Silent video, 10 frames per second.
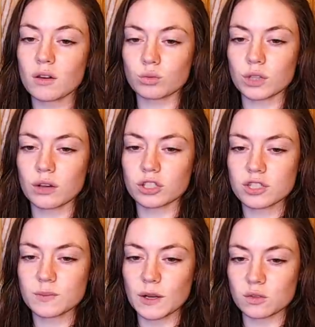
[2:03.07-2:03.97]
only under
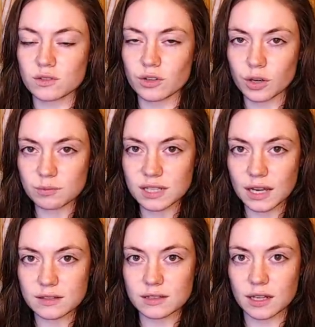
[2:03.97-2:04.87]
special
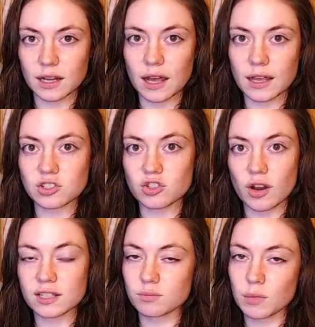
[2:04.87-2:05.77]
circumstances, like high
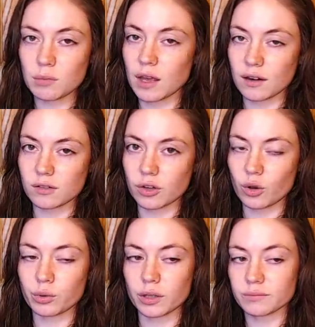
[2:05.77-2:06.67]
stress, maybe, I don't know,
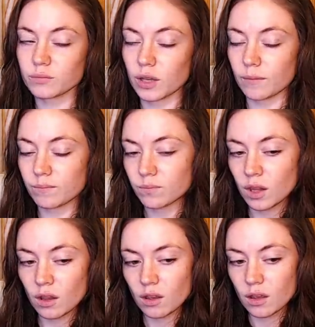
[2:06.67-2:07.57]
but, yeah.
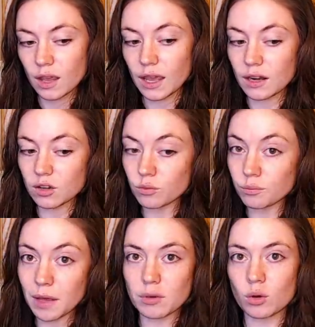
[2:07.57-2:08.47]
And
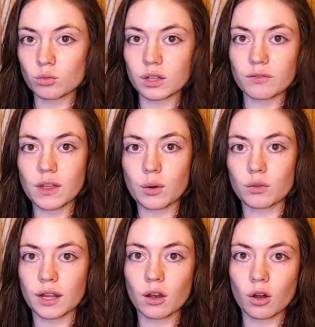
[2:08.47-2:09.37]
maybe only if they were,
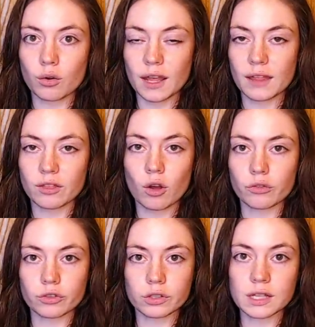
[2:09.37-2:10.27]
like, already had all
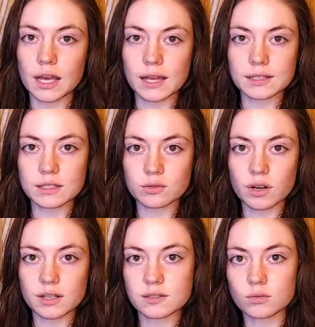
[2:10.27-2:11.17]
their geasses
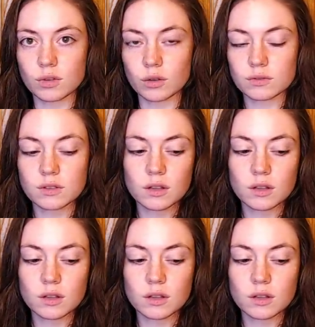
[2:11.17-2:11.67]
erased, who knows.